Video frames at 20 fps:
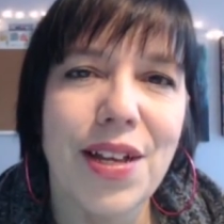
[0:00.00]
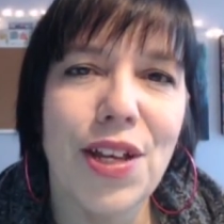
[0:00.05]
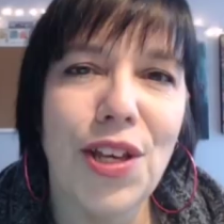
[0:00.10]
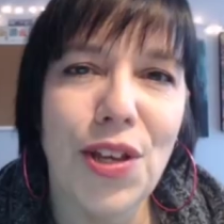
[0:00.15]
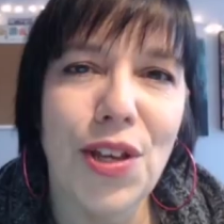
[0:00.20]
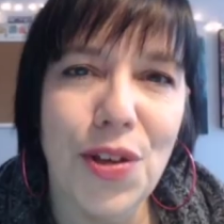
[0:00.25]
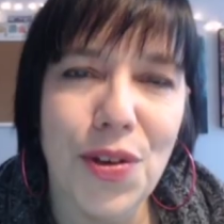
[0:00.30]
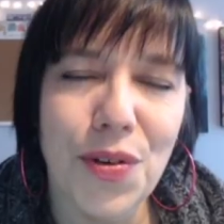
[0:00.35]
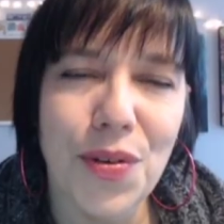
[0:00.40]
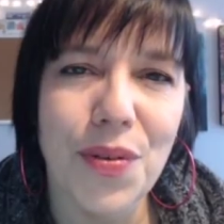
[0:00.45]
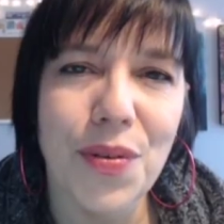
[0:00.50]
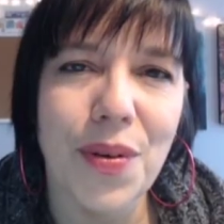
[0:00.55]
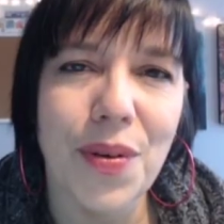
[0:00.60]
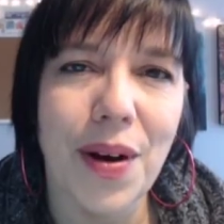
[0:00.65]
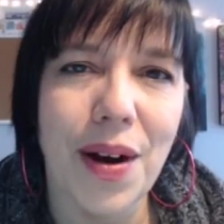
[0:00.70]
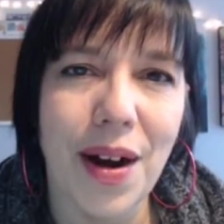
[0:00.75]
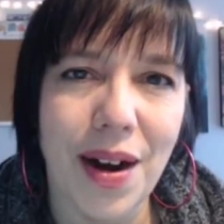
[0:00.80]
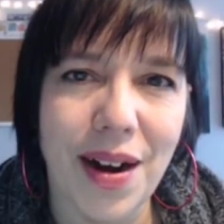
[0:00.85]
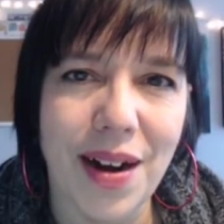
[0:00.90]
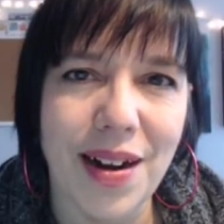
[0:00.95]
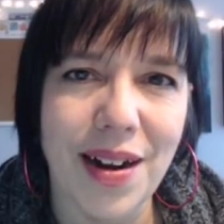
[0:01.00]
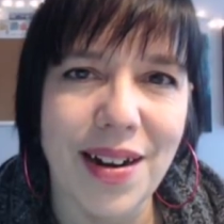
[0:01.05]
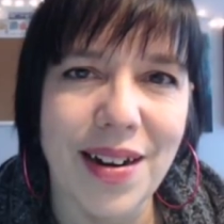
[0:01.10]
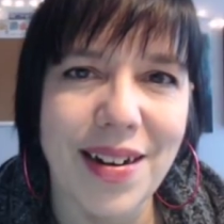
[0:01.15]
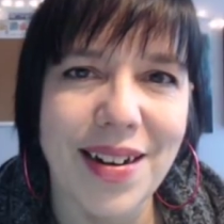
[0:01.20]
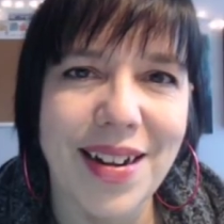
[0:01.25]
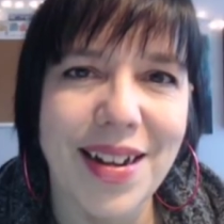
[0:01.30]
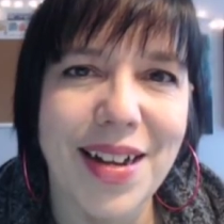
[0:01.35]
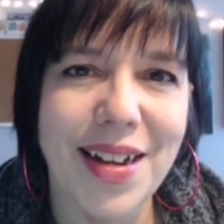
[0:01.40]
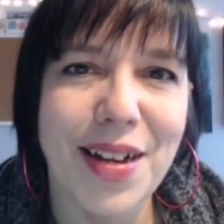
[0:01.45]
You
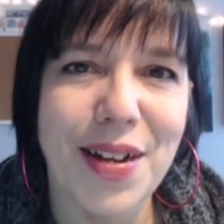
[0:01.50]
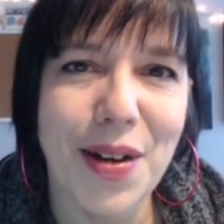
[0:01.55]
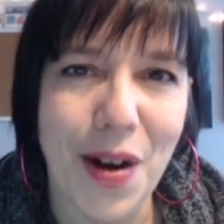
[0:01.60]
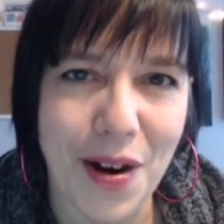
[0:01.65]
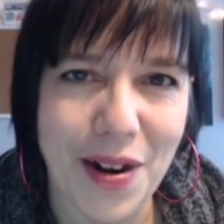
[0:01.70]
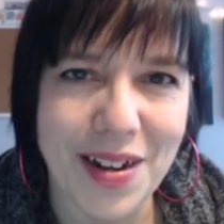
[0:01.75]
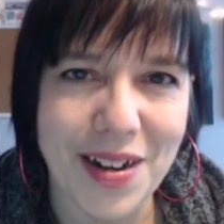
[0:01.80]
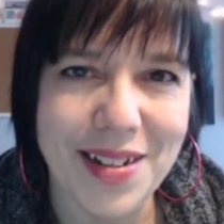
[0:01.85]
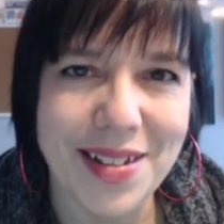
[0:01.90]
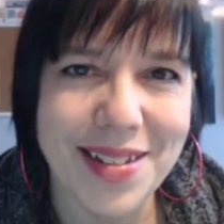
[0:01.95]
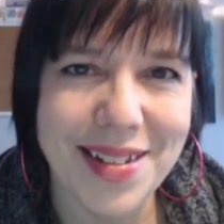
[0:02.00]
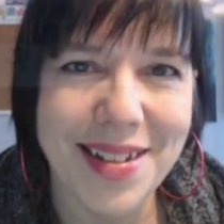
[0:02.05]
are an artist.